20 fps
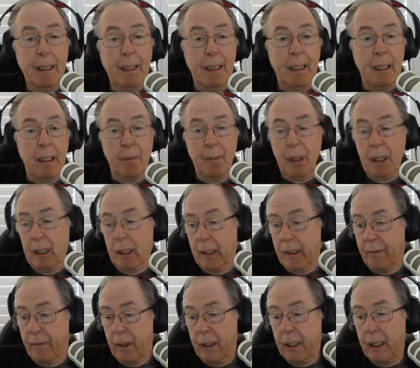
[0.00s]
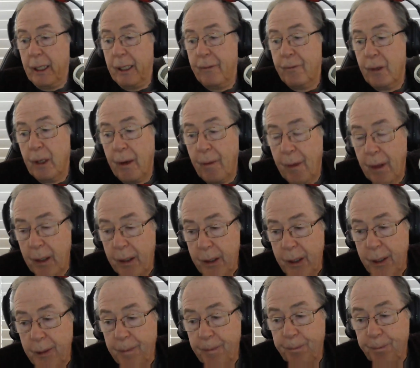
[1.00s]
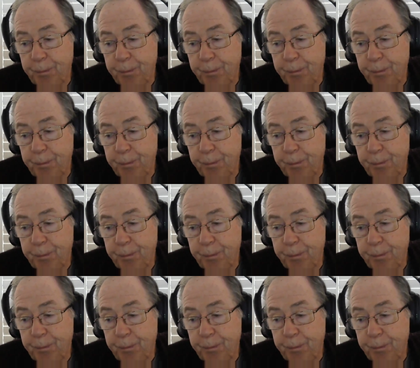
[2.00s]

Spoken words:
It'll be lovely to have one of those.